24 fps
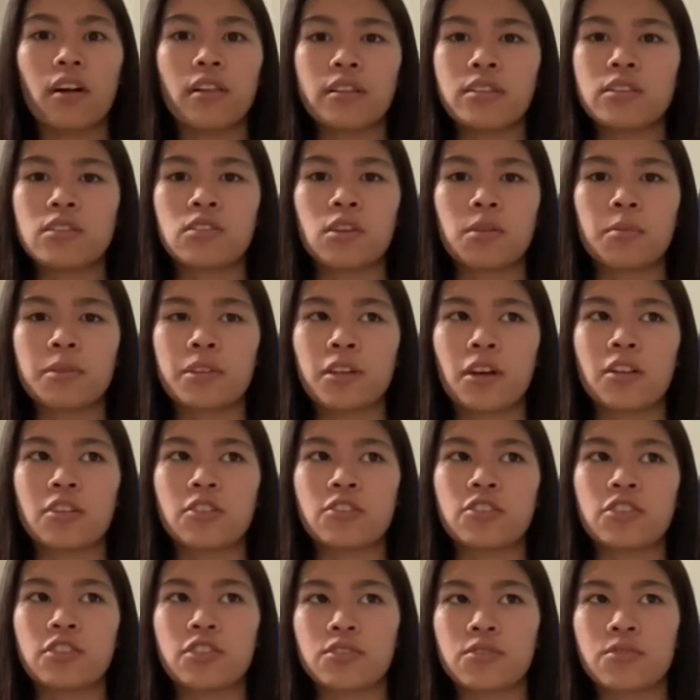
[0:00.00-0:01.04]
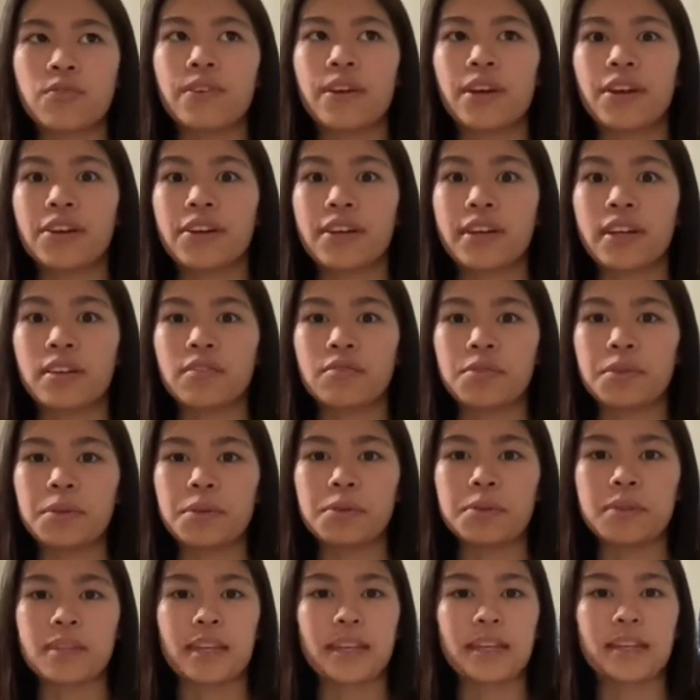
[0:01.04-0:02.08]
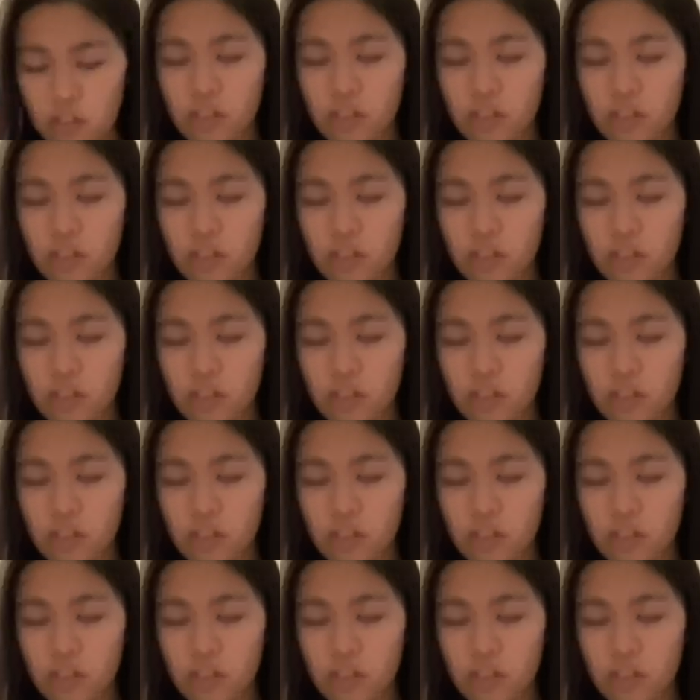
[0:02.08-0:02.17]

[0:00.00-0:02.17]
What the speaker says: this terminology is very confusing.